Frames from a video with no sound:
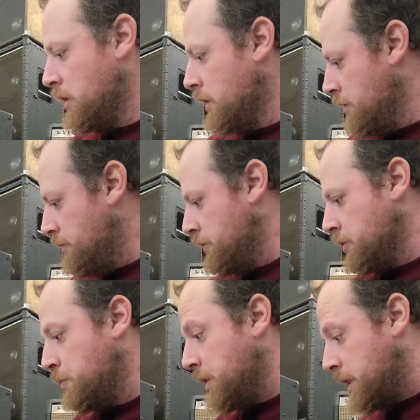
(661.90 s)
it
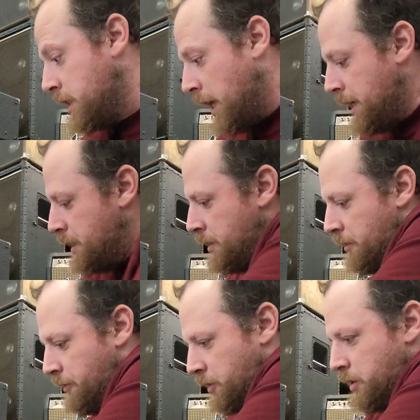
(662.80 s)
feels precise, and
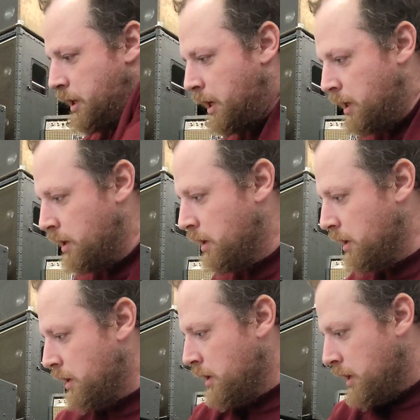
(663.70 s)
it feels like
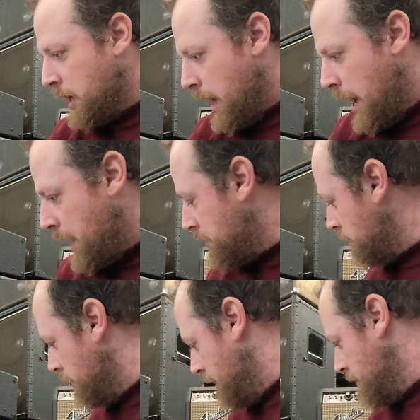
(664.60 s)
an
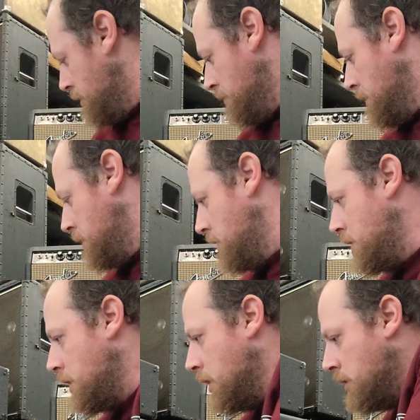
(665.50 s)
actual instrument.
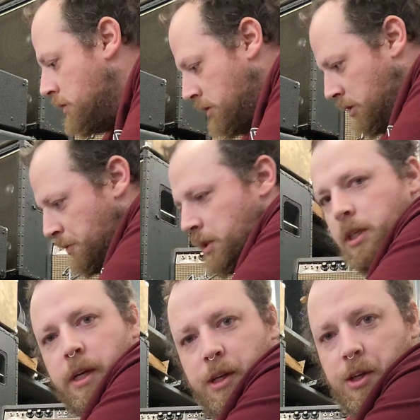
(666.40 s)
So I'm
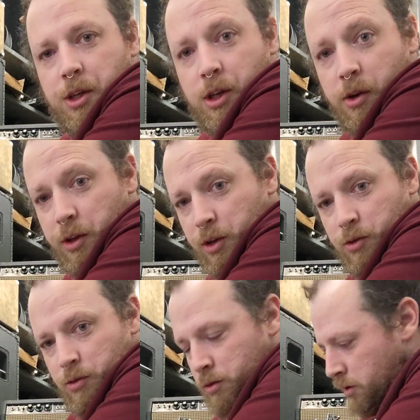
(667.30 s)
excited to show
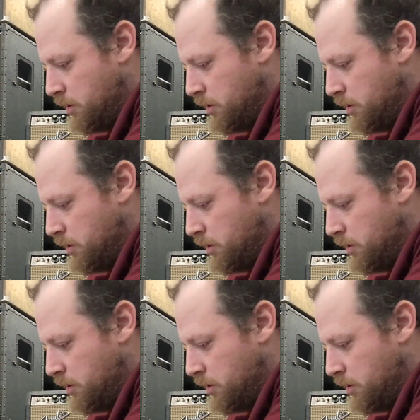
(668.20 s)
you,